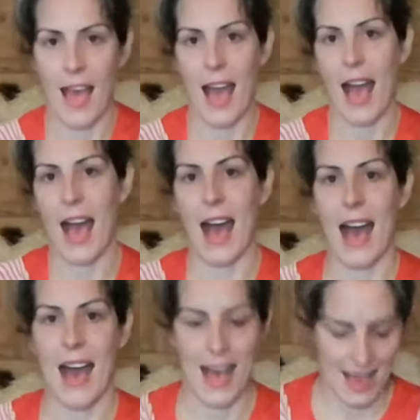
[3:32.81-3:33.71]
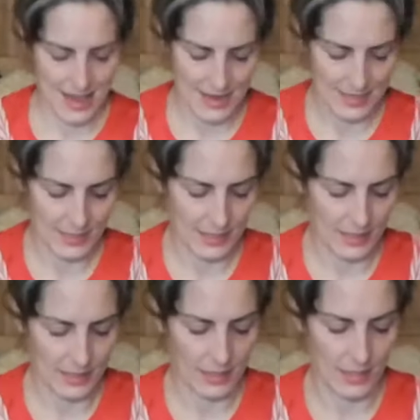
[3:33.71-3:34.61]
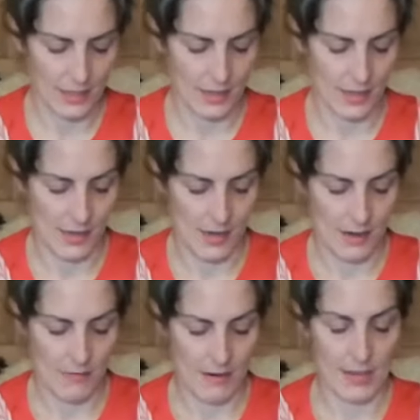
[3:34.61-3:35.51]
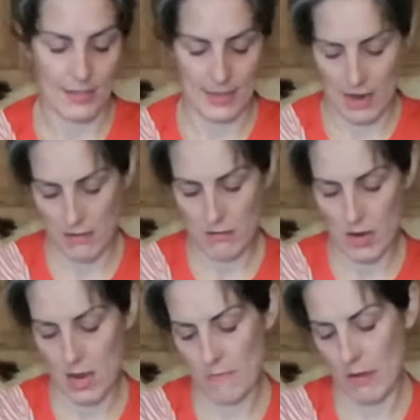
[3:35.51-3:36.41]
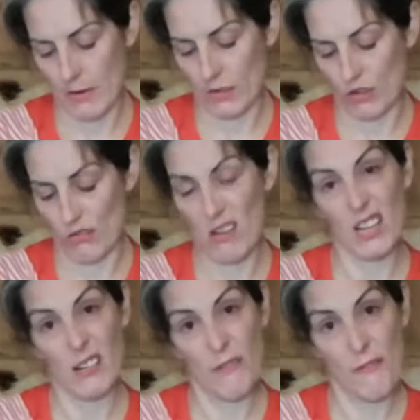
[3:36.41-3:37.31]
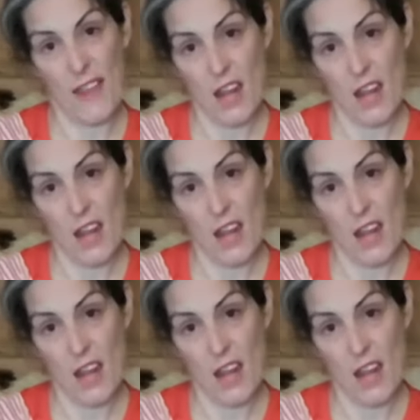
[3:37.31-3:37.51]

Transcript: and went down and maybe drew a little fin.